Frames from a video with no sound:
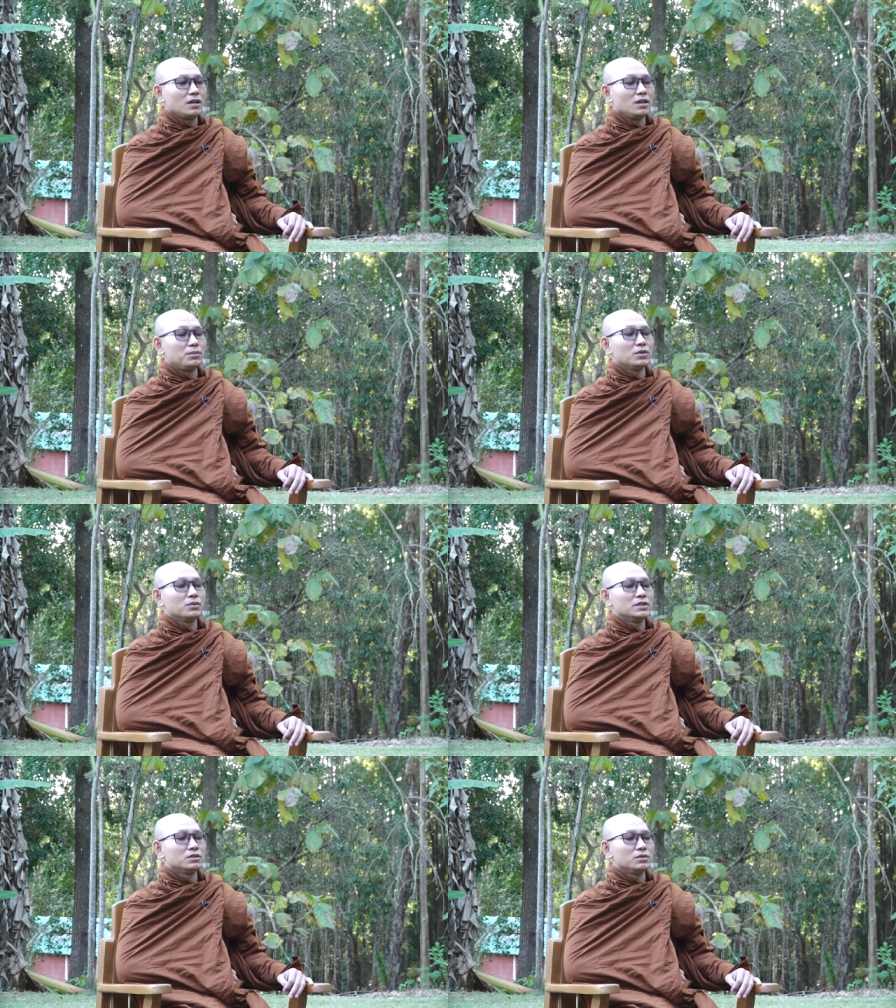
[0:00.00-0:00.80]
If you
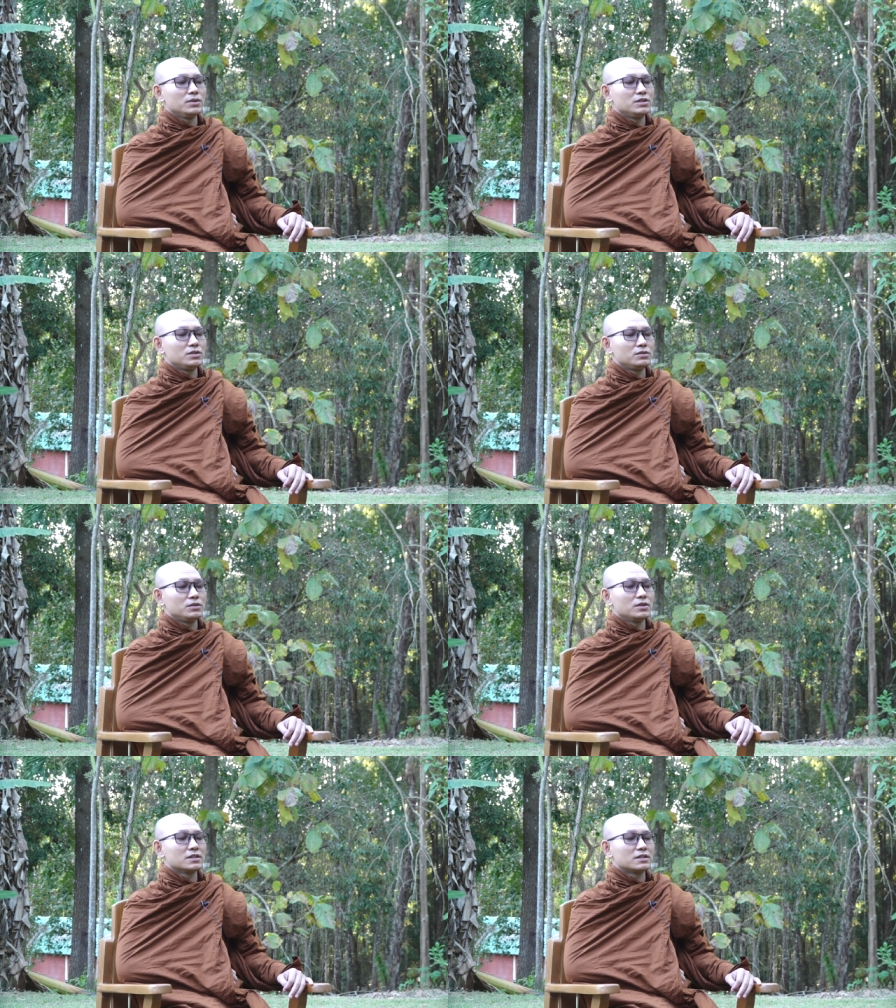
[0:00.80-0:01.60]
want to reduce
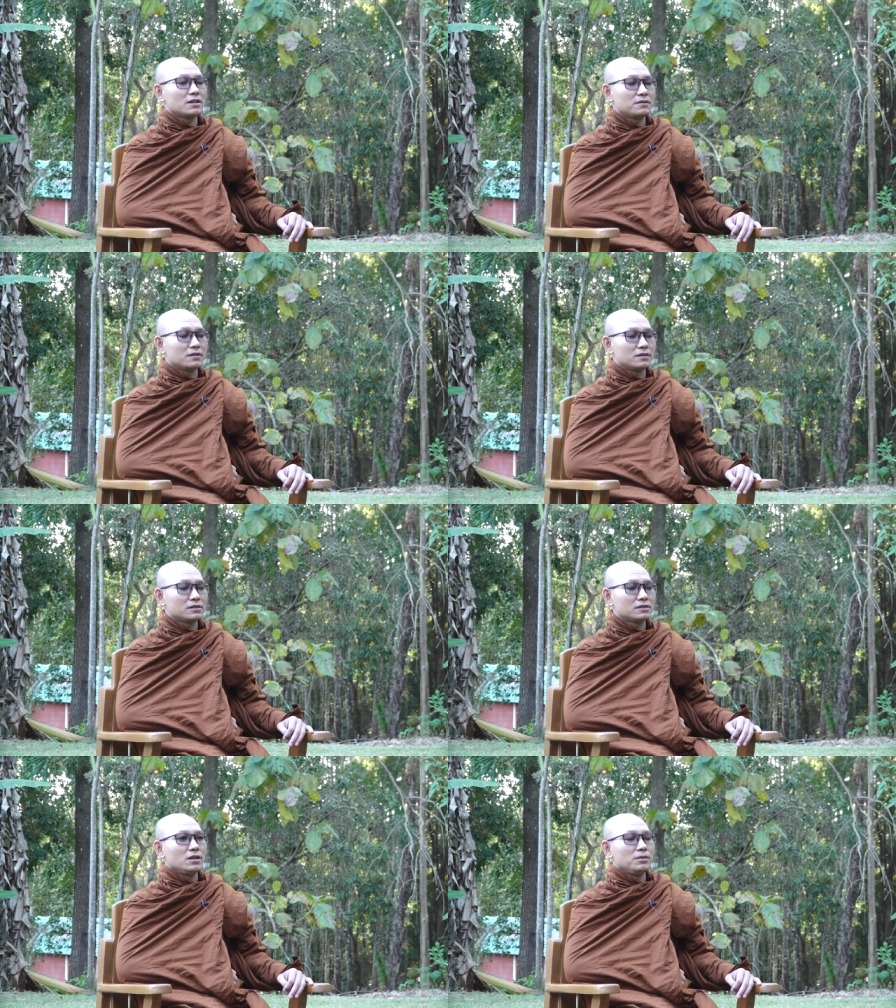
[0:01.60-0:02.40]
your
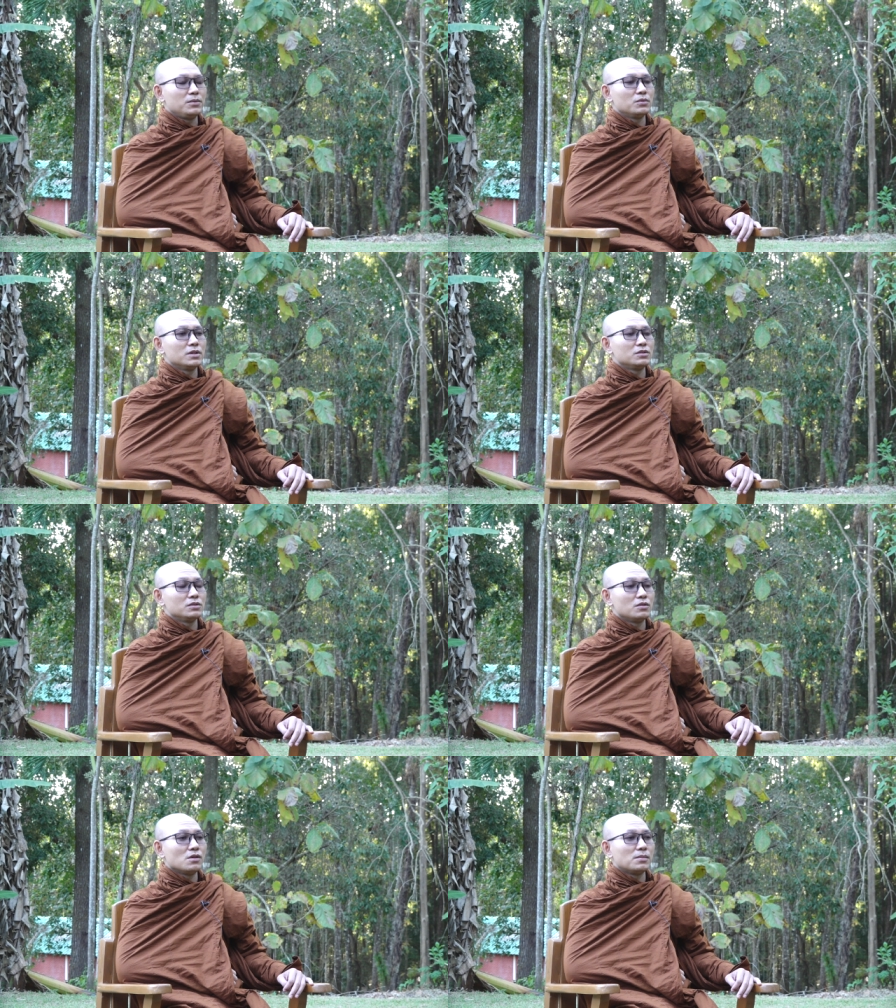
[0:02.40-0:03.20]
sufferings, if you want to
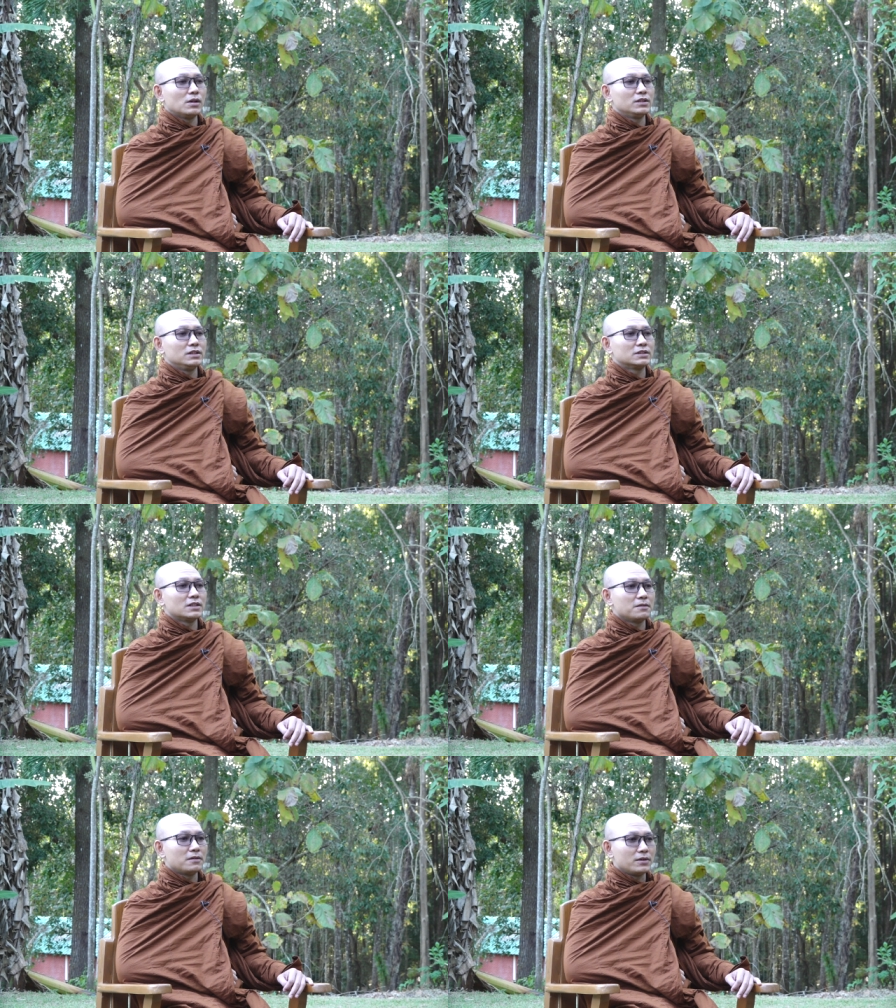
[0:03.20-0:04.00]
know about these
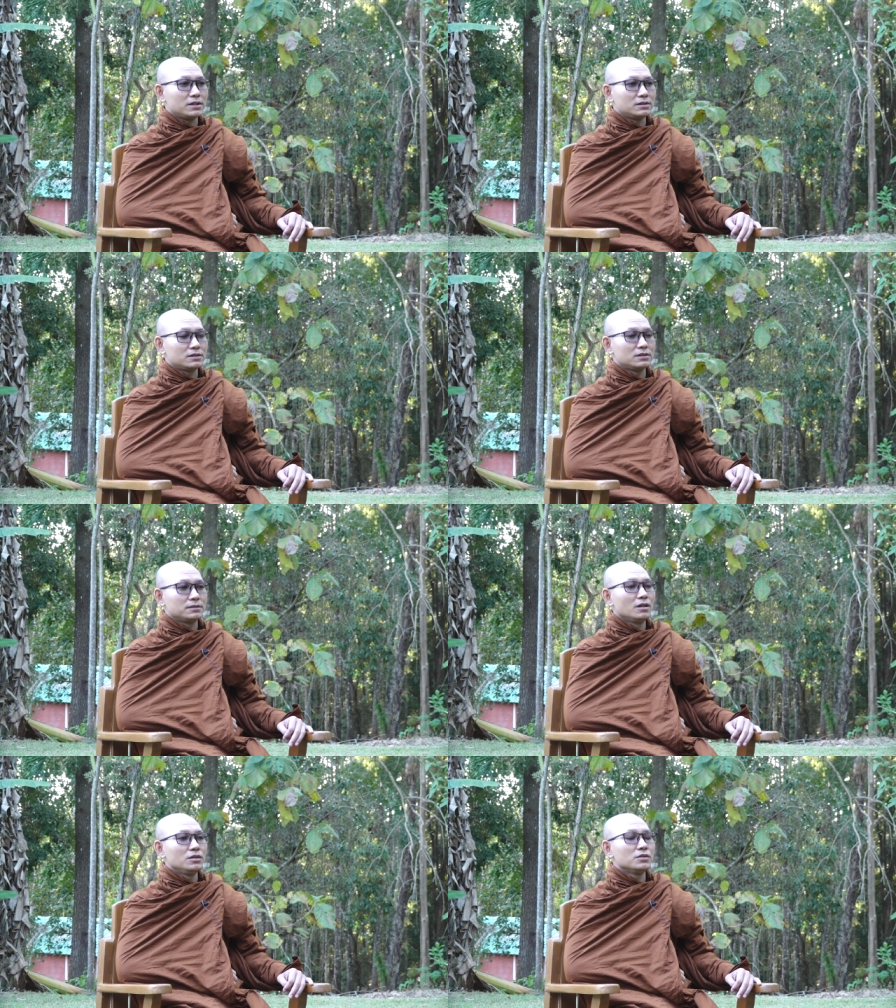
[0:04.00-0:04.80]
sufferings,
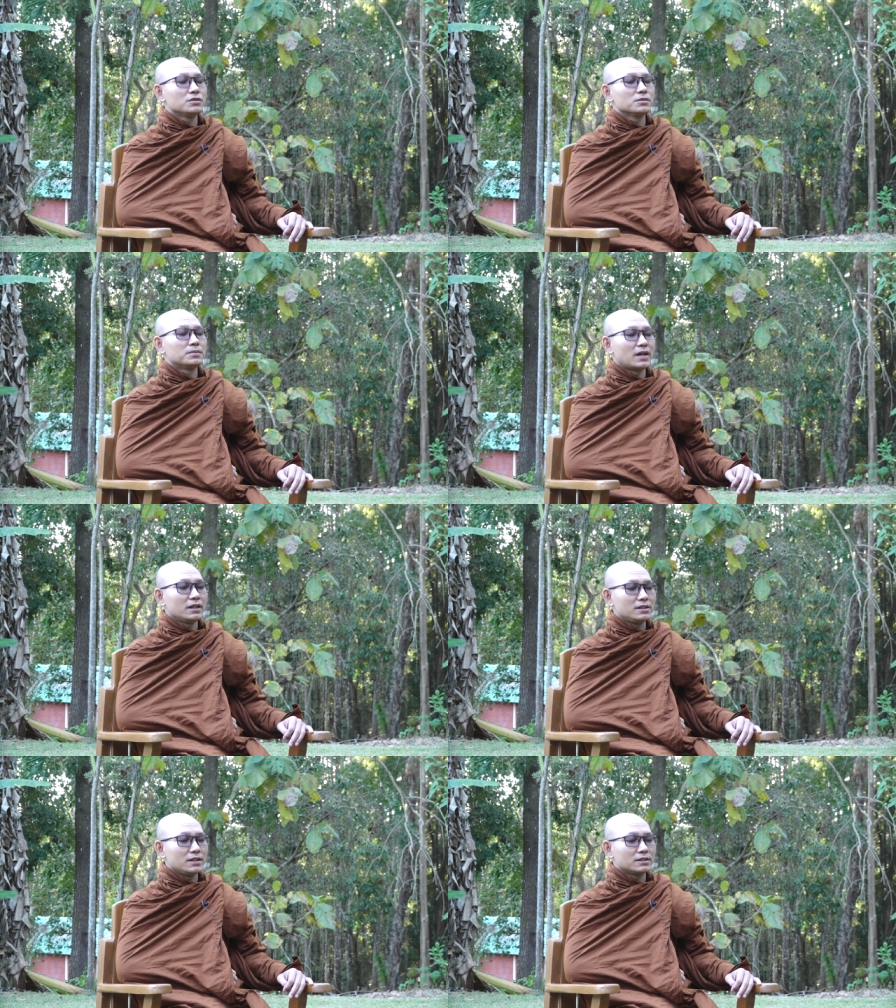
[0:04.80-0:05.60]
you should
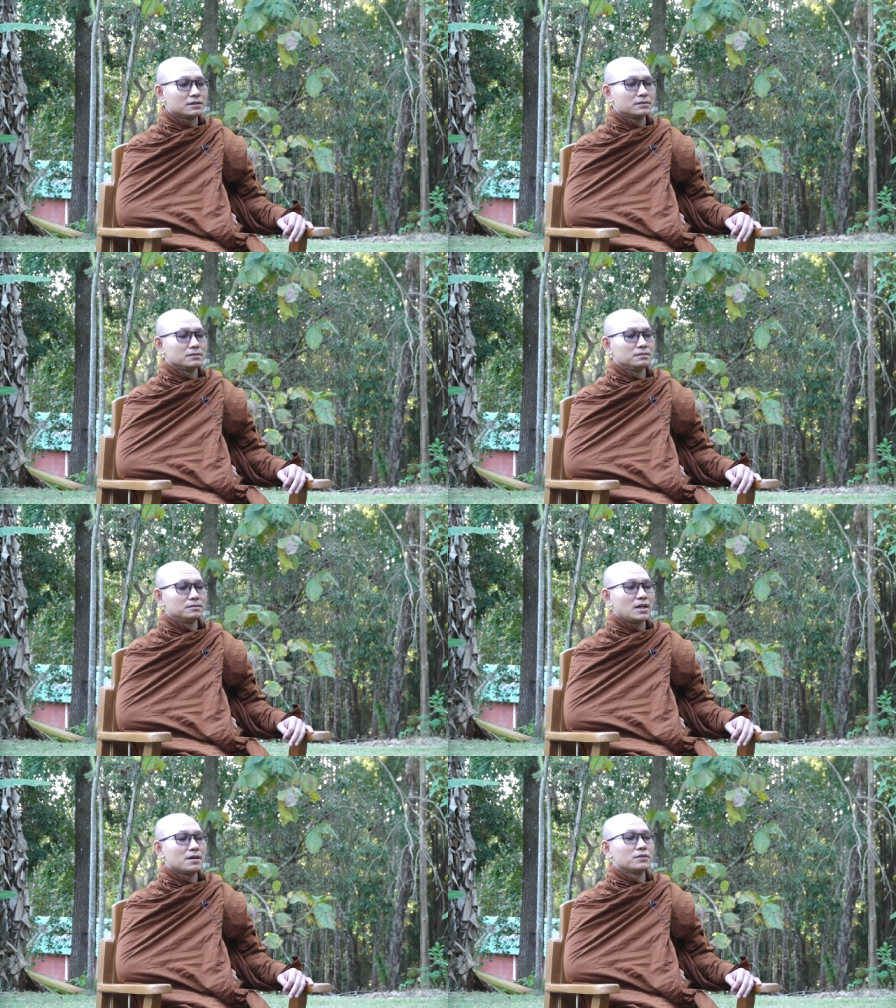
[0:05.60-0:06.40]
practice
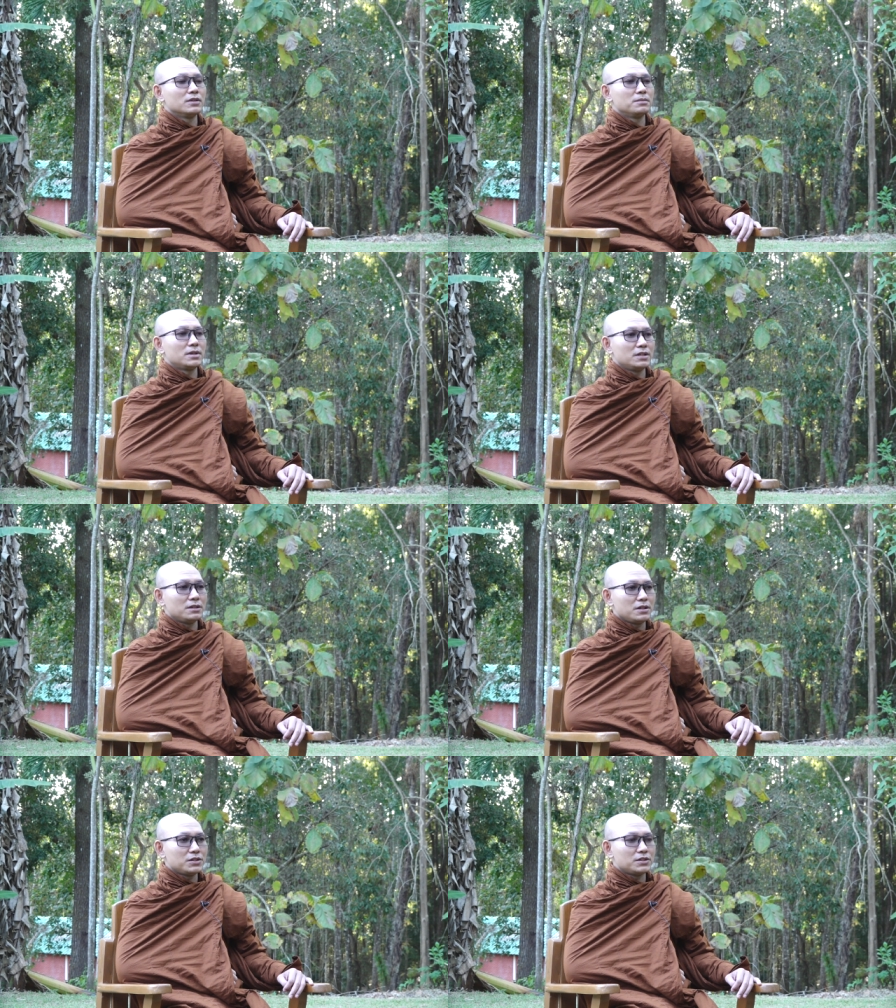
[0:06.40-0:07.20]
mindfulness
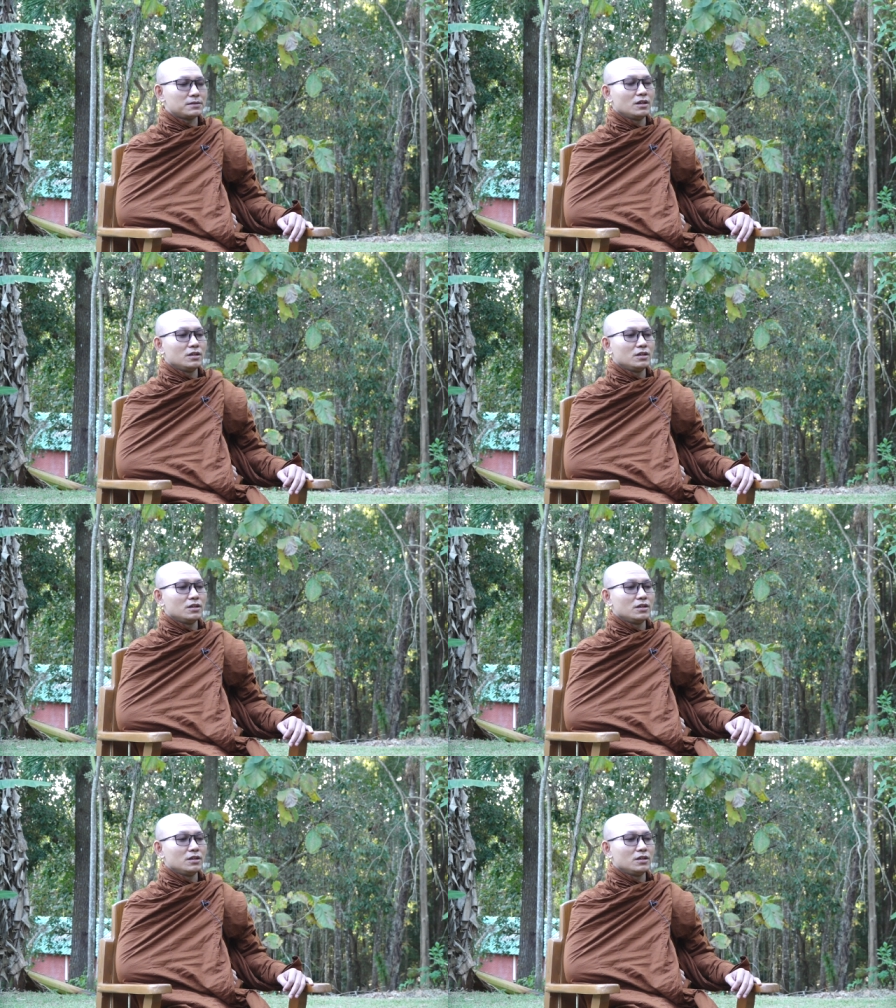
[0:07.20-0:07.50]
meditation.